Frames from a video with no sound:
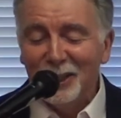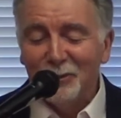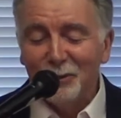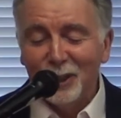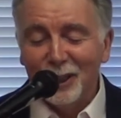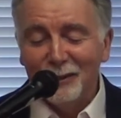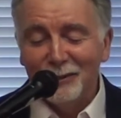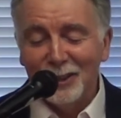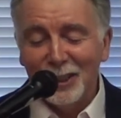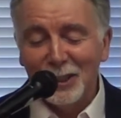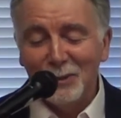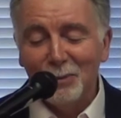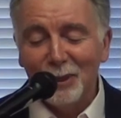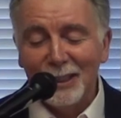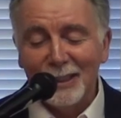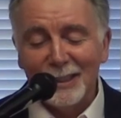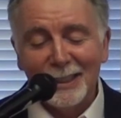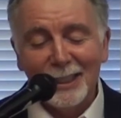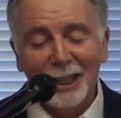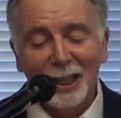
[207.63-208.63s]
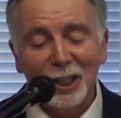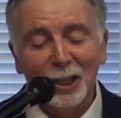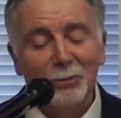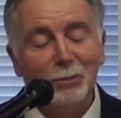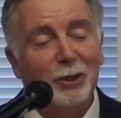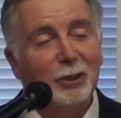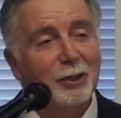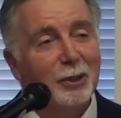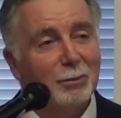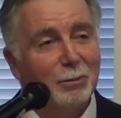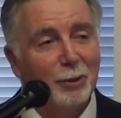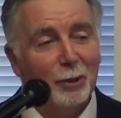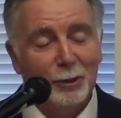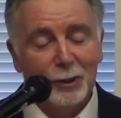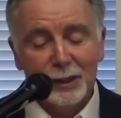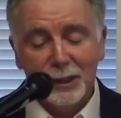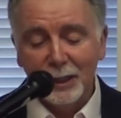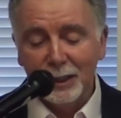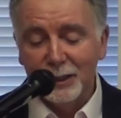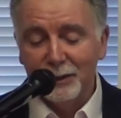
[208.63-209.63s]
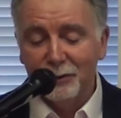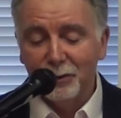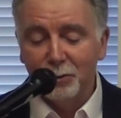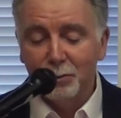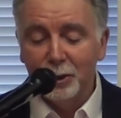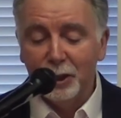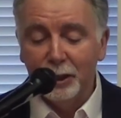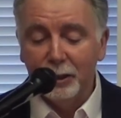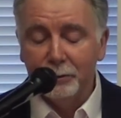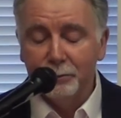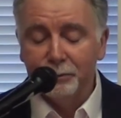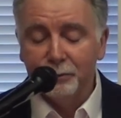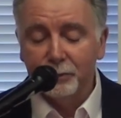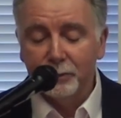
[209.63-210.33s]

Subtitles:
what I've just been saying about the process for me.